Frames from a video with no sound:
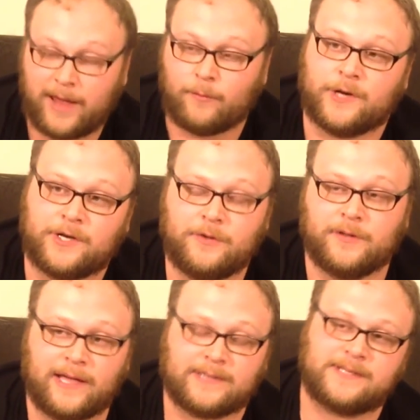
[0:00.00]
might want to
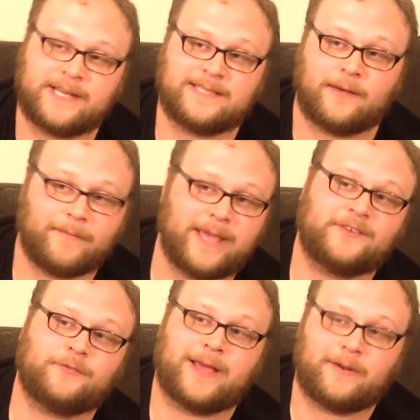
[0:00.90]
do that because it takes out
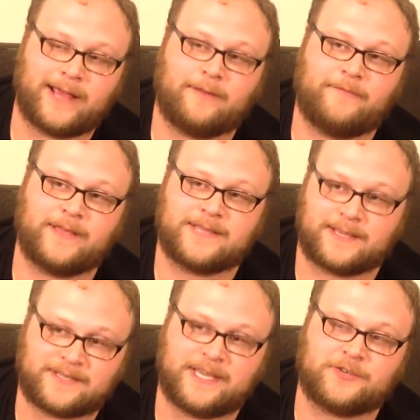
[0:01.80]
Manus Rider and offends
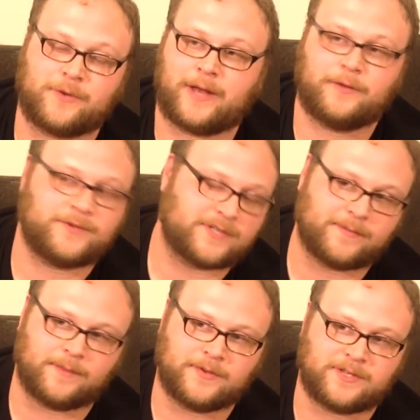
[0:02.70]
that Siege Rhino, just
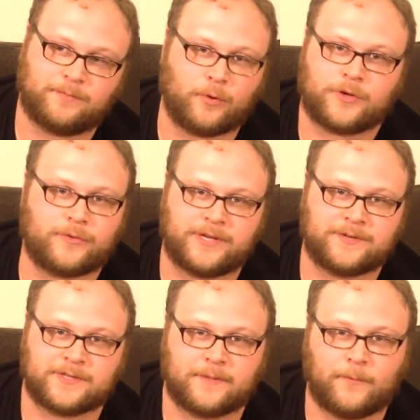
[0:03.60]
some of the most important
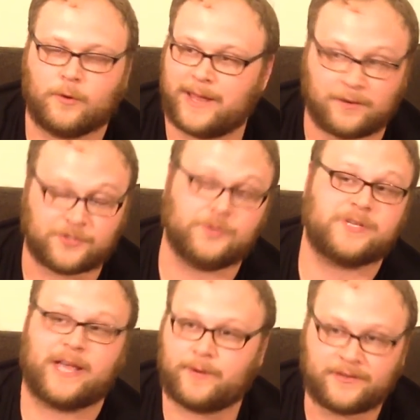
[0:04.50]
creatures in the format of
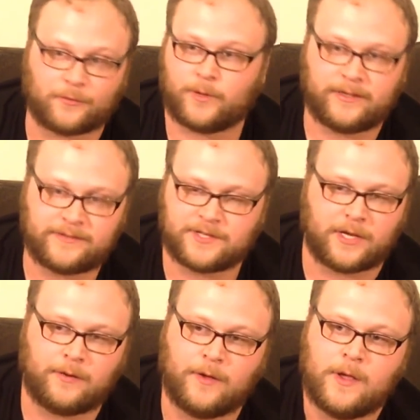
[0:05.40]
Jutai when it swings,
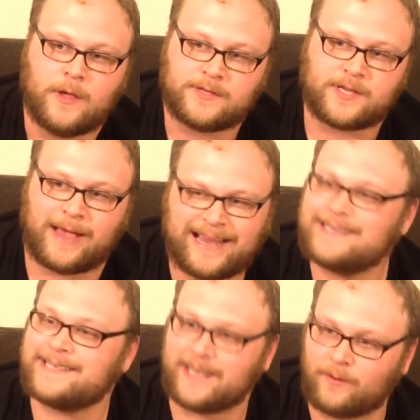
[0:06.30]
So I
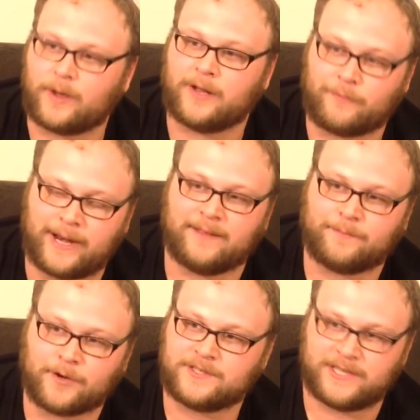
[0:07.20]
could see a 1-of
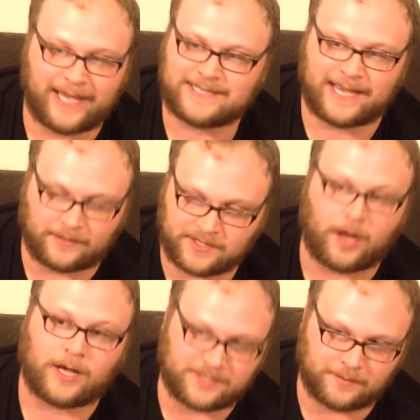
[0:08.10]
Radiant Purge. The Exile is
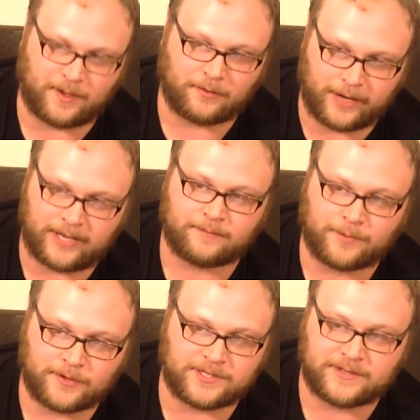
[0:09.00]
awesome on Radiant
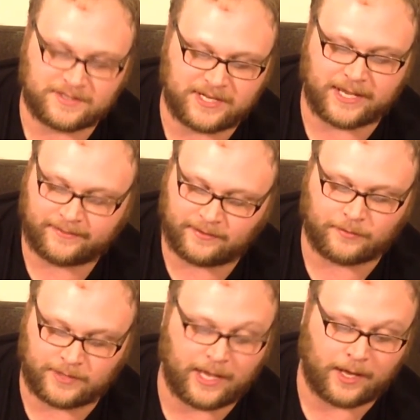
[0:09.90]
Purge in this deck,
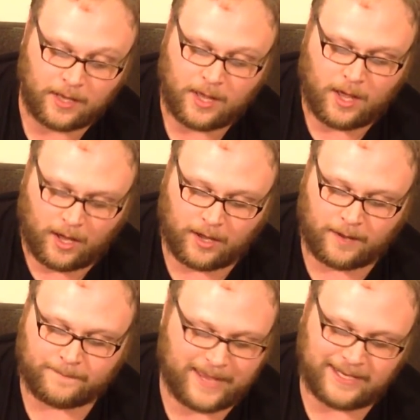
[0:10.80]
so yeah.
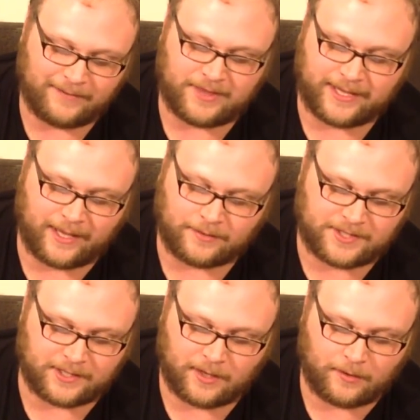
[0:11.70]
And everything
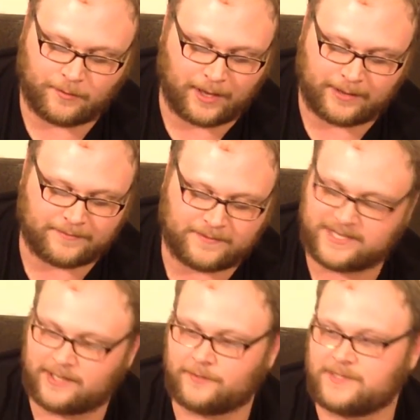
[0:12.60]
else,
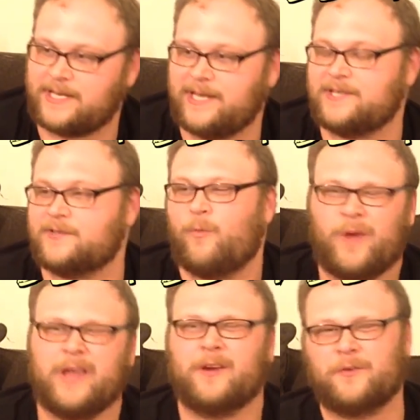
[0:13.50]
Citadel Siege is
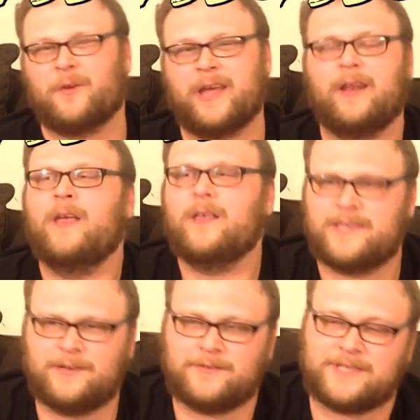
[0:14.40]
weird, right?
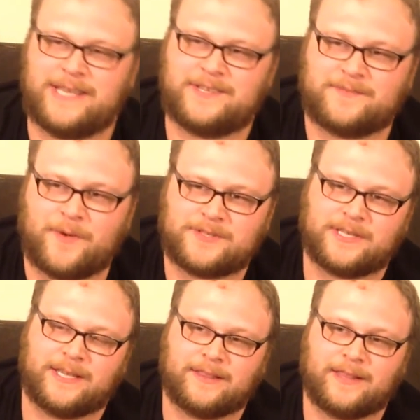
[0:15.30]
Citadel Siege is
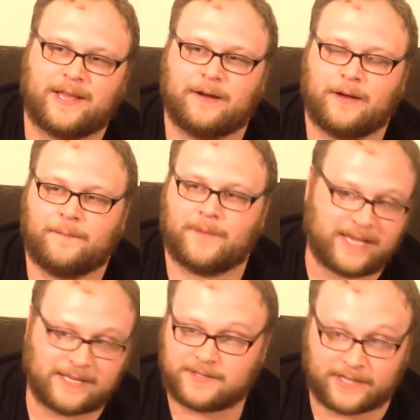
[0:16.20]
mostly in there
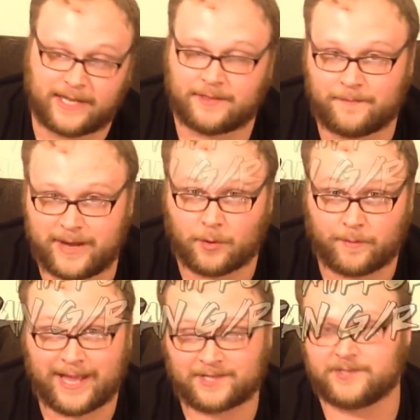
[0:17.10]
against, again, the mirror
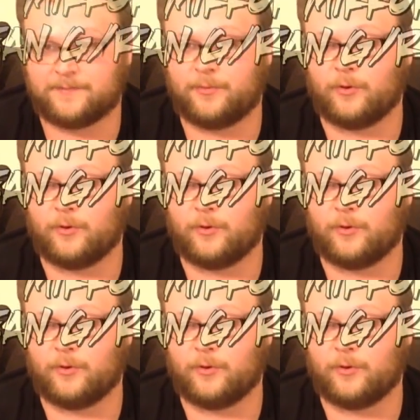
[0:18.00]
match is